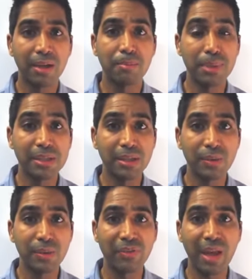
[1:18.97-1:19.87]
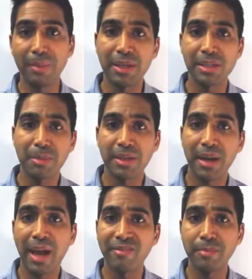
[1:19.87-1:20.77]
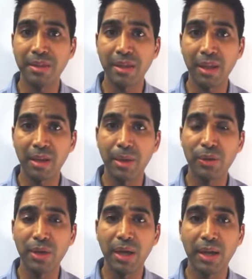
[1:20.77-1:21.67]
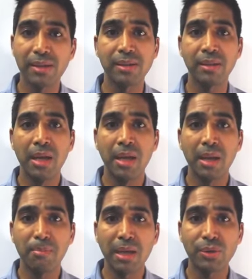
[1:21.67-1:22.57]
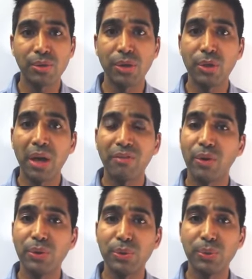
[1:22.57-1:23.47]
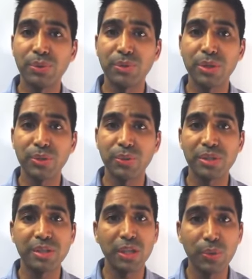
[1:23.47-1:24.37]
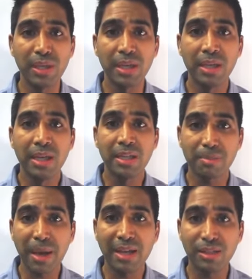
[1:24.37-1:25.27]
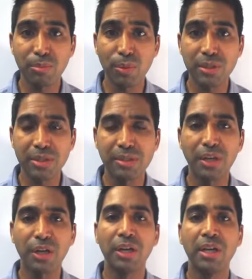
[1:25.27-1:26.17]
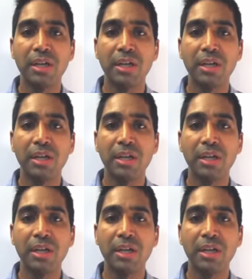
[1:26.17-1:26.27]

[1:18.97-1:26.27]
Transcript: busy with family doesn't mean that I haven't been thinking about you guys and making sure that you have all the tools and resources that you need to pass the boards this year.